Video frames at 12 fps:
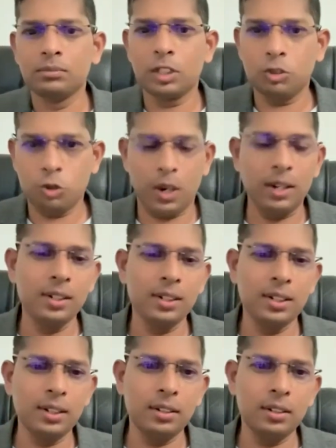The
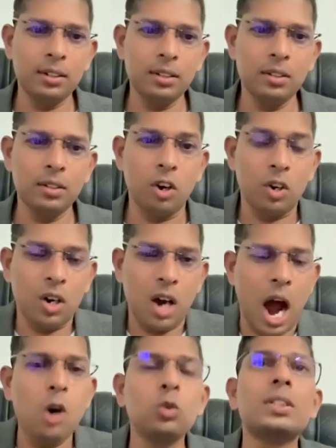trunk, or
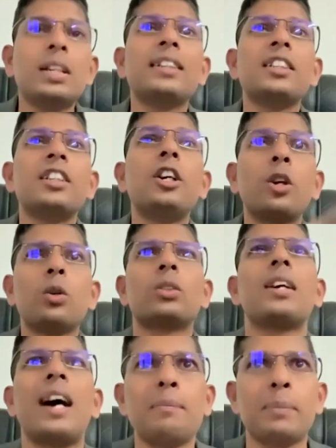how that
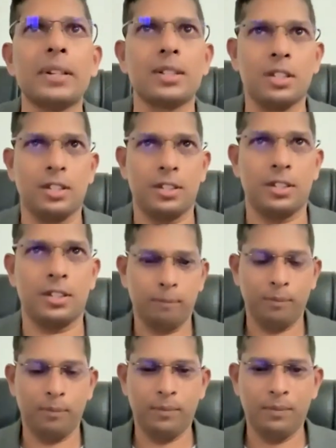growth happens,
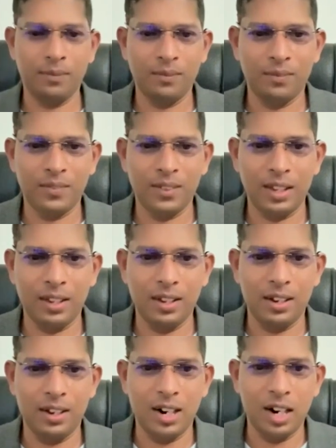
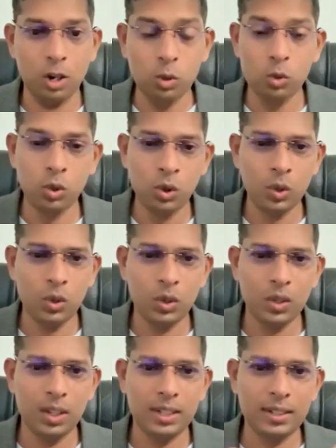how
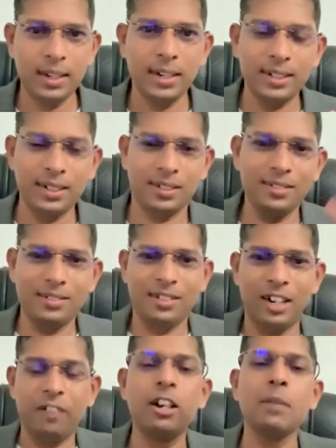that
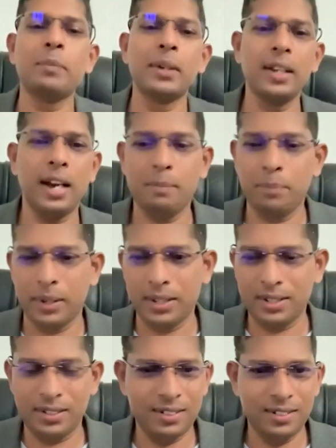development
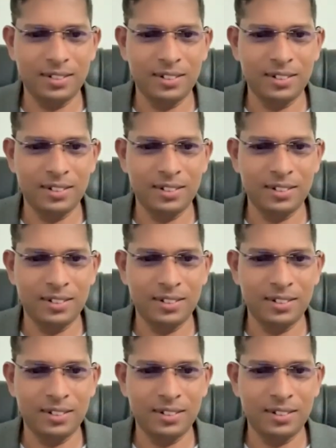happens.